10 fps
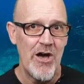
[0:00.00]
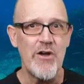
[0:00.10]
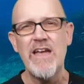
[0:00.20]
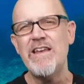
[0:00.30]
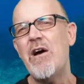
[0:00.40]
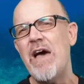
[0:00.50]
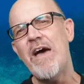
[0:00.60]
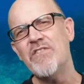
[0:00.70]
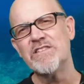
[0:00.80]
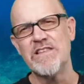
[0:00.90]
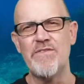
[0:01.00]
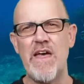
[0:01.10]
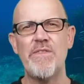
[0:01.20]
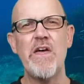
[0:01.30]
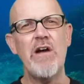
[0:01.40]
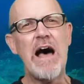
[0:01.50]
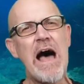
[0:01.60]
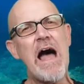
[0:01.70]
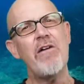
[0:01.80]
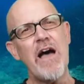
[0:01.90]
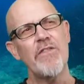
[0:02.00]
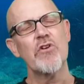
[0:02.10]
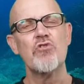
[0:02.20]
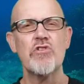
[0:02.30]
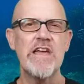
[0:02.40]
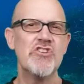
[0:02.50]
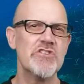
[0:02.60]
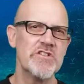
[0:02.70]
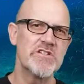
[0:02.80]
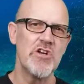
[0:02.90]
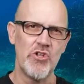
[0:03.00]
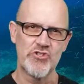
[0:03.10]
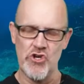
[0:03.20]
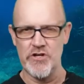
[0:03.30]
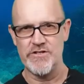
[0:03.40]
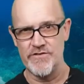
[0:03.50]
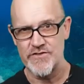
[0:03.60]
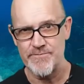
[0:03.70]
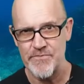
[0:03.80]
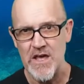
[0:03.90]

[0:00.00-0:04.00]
Okay, now having said that, there are other creationist alternatives.